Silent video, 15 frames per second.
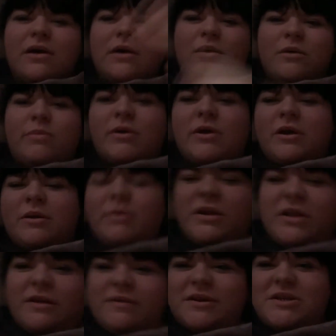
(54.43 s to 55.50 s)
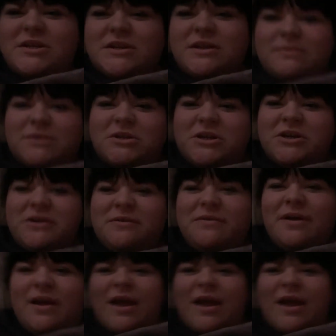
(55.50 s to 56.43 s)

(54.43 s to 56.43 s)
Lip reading: Hope all your birthday wishes come true.